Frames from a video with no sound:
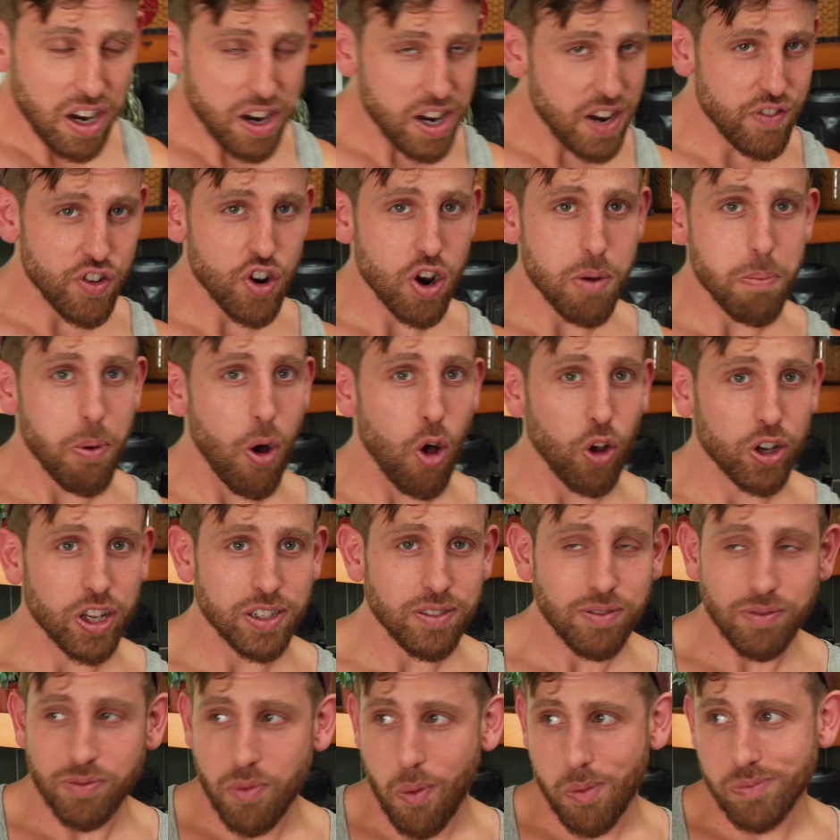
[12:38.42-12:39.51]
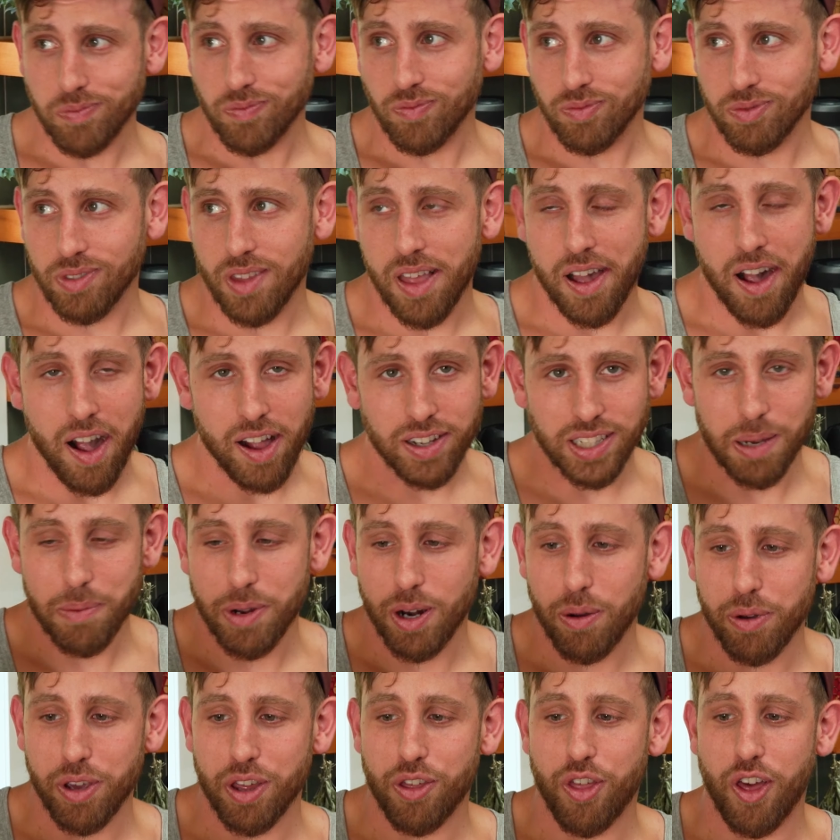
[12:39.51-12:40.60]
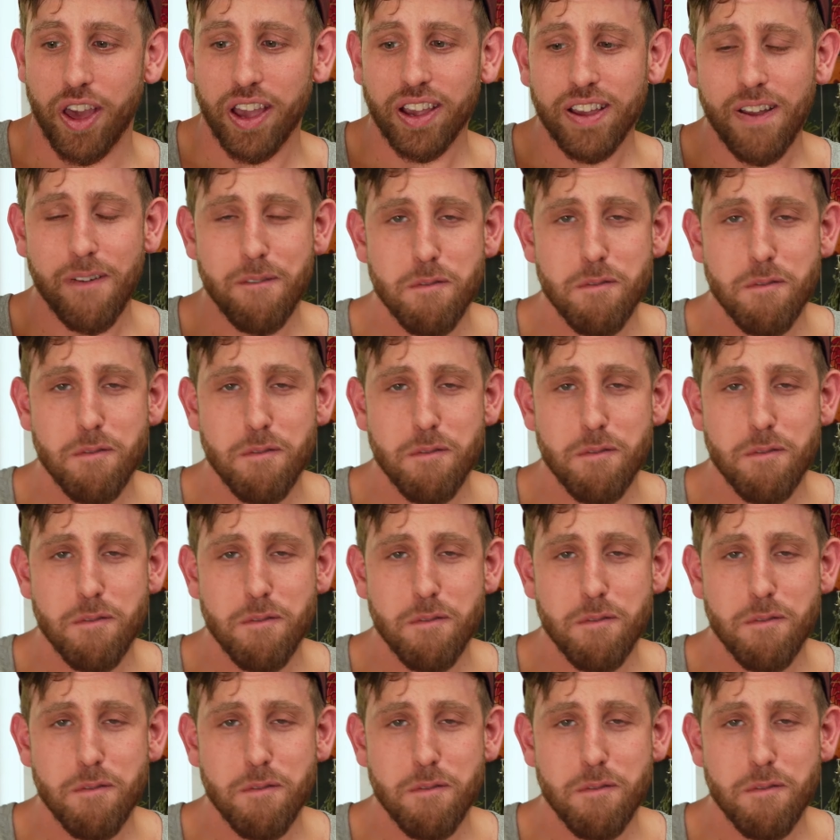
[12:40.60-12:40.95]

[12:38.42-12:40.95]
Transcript: If you're a Balkan, let me know what you think.